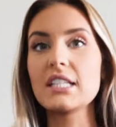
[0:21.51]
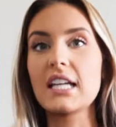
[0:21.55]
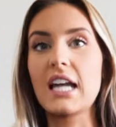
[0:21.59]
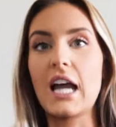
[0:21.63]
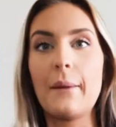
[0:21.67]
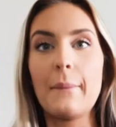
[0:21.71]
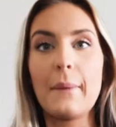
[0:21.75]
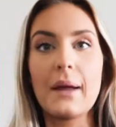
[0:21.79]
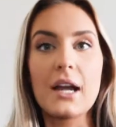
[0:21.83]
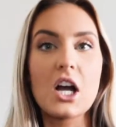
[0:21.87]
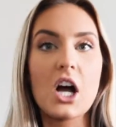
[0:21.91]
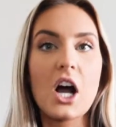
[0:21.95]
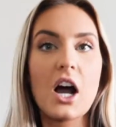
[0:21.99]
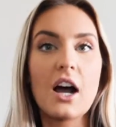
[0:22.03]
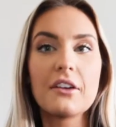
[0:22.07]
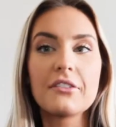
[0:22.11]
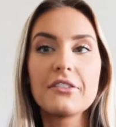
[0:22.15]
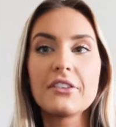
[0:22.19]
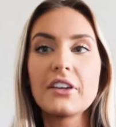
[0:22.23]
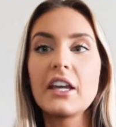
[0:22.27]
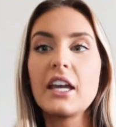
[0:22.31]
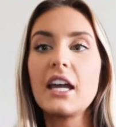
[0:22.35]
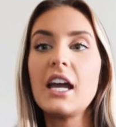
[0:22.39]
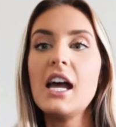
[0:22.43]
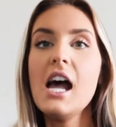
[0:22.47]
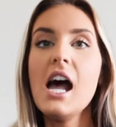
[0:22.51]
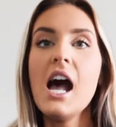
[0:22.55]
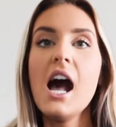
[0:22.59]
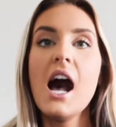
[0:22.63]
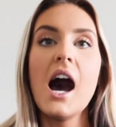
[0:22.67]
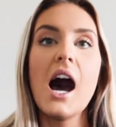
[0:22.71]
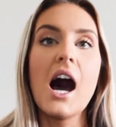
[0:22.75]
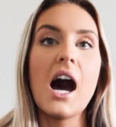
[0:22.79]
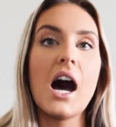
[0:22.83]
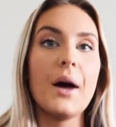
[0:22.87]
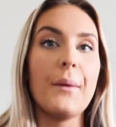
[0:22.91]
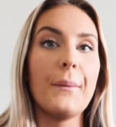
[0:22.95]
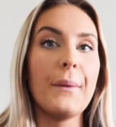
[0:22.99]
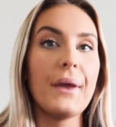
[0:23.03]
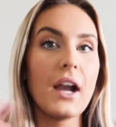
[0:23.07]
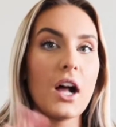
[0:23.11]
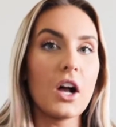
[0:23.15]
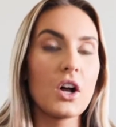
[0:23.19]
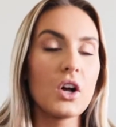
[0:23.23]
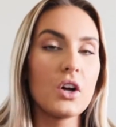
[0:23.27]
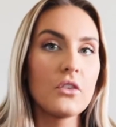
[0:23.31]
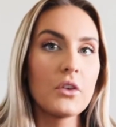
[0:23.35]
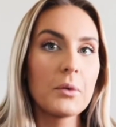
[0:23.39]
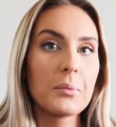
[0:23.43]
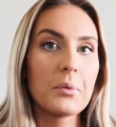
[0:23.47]
I got my coffee and
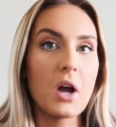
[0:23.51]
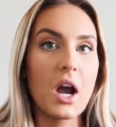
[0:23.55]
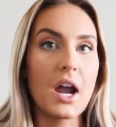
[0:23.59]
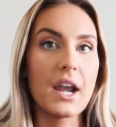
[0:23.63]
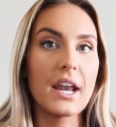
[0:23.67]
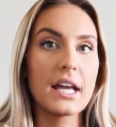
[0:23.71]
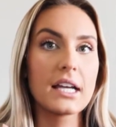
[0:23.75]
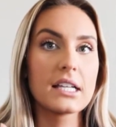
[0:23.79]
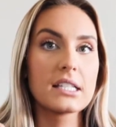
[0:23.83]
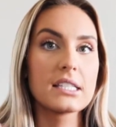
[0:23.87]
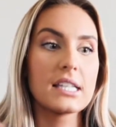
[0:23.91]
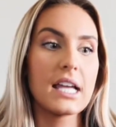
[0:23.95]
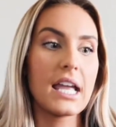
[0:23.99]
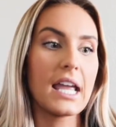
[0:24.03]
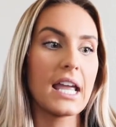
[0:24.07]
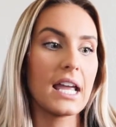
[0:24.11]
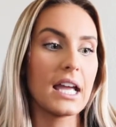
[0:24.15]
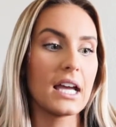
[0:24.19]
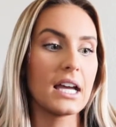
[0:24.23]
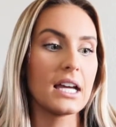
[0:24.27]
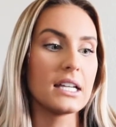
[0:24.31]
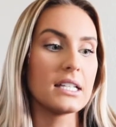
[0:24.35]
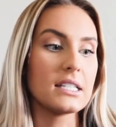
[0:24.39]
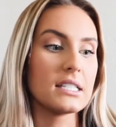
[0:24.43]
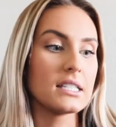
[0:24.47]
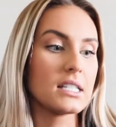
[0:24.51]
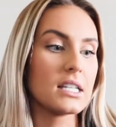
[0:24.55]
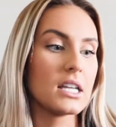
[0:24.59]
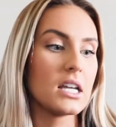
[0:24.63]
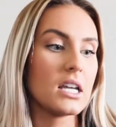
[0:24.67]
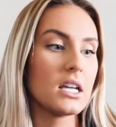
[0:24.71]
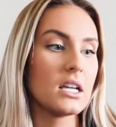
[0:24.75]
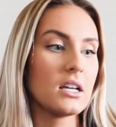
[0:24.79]
I'll go over products and